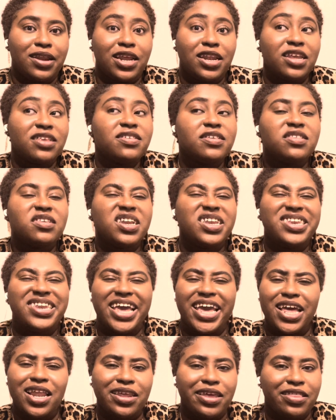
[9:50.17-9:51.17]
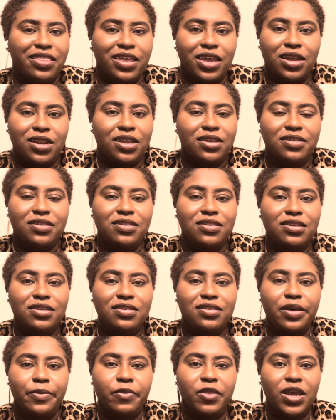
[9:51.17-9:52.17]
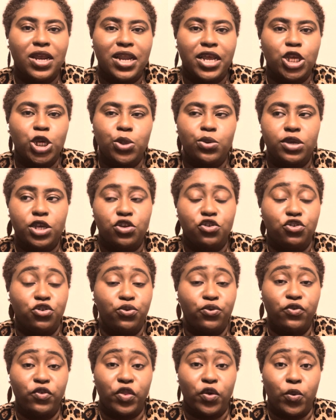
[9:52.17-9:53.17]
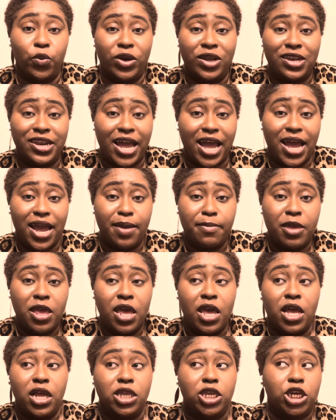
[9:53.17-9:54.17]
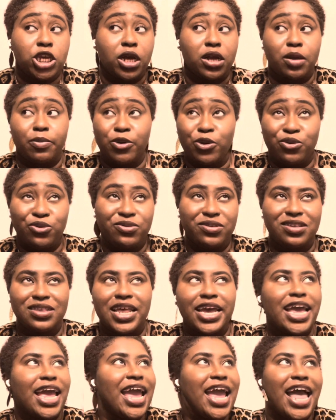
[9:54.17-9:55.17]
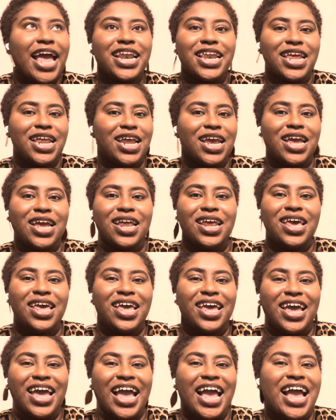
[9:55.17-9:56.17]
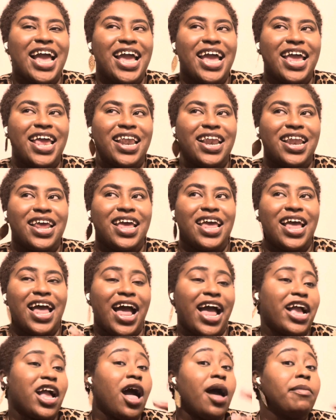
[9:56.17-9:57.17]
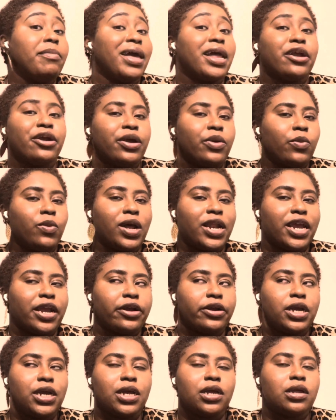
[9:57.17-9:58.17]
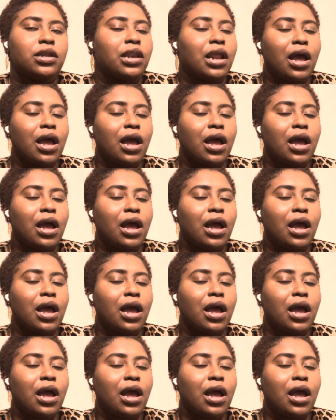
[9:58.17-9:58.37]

And this is a daily thing. This isn't something that you just do for the one time. Chuck up your deuces like, hey, I did it. And I got better in one area.